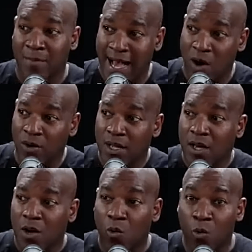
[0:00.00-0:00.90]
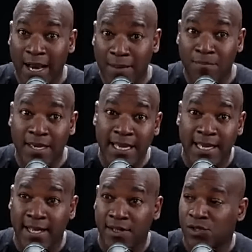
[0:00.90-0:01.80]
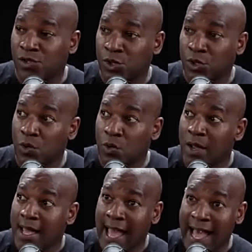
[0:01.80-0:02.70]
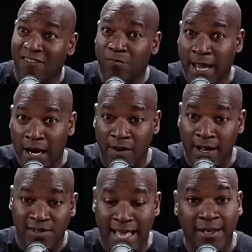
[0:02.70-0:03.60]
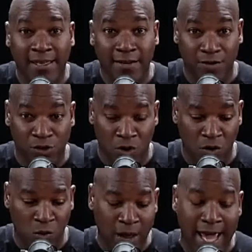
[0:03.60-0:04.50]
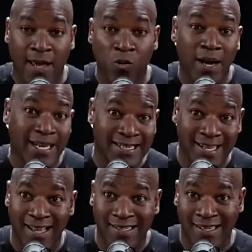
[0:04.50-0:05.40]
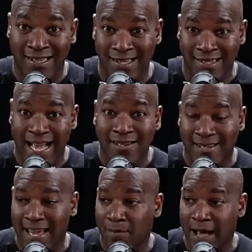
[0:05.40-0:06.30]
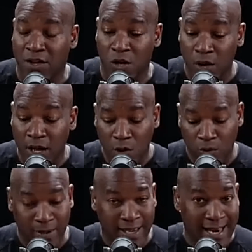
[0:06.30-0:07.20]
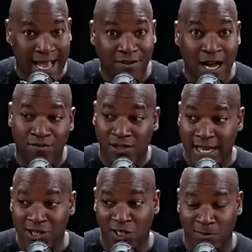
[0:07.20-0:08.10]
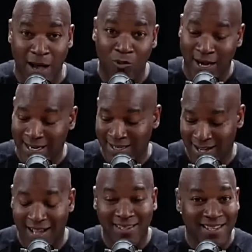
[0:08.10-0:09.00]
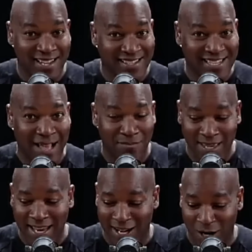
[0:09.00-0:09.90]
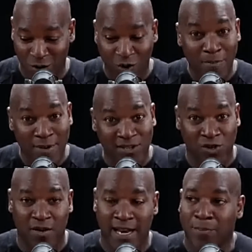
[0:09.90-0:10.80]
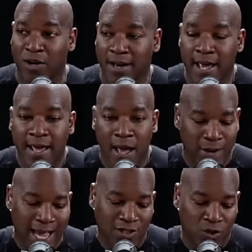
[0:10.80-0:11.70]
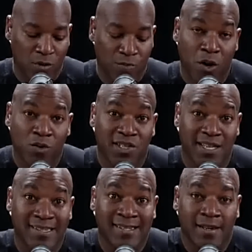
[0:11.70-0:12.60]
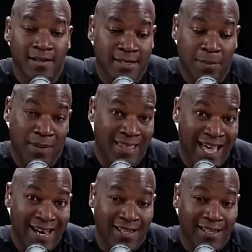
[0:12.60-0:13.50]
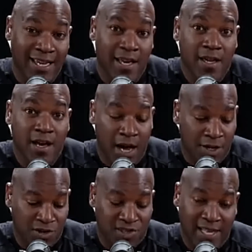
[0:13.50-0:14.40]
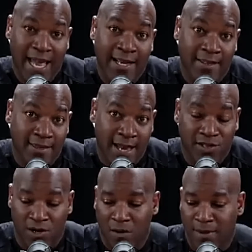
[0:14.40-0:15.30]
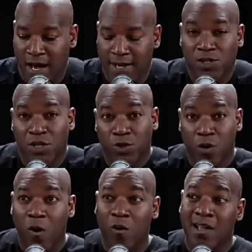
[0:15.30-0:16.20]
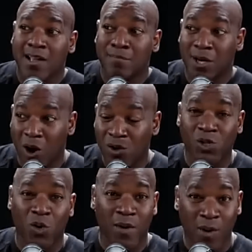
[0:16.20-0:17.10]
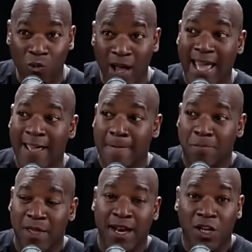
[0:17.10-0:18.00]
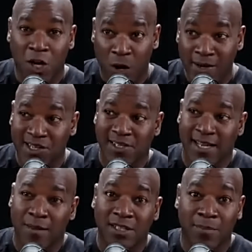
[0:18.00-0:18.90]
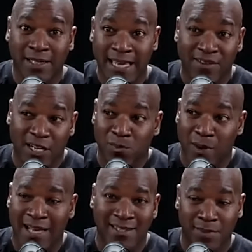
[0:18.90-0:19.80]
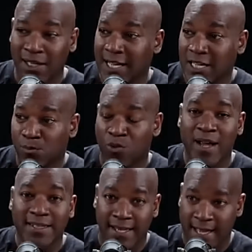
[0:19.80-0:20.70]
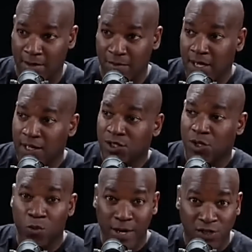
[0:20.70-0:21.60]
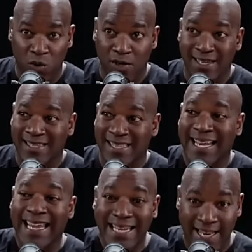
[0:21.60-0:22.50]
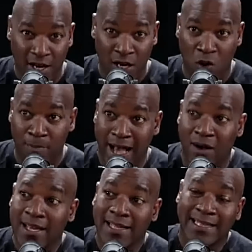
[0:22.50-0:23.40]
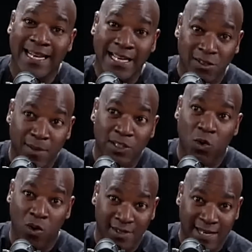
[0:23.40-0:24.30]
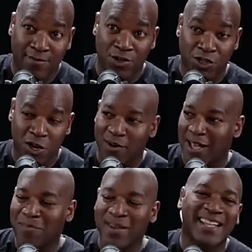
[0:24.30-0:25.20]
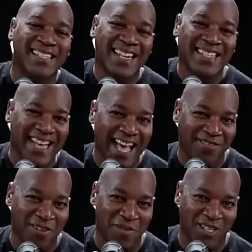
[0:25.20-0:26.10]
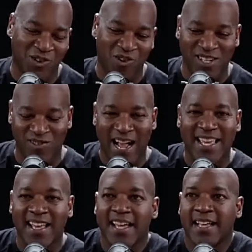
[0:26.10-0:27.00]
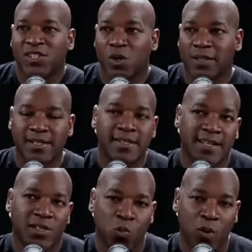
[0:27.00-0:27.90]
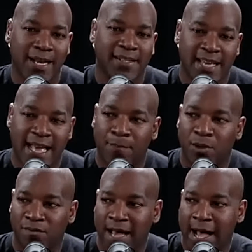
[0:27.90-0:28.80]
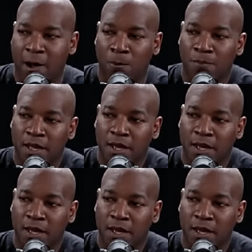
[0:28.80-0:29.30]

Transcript: about what it means to have parents that live a certain way and what it does and does not say about you. We begin to have conversations about what it does and does not mean to grow up in a certain neighborhood. And we had to approach this sympathetically, understanding the things that are beyond his control, but also in a way that encourages him to believe in his possibilities, pointing him to the resources that he didn't know about, that his mentors never showed him because he doesn't have the mentors, right? And so this is just one example of how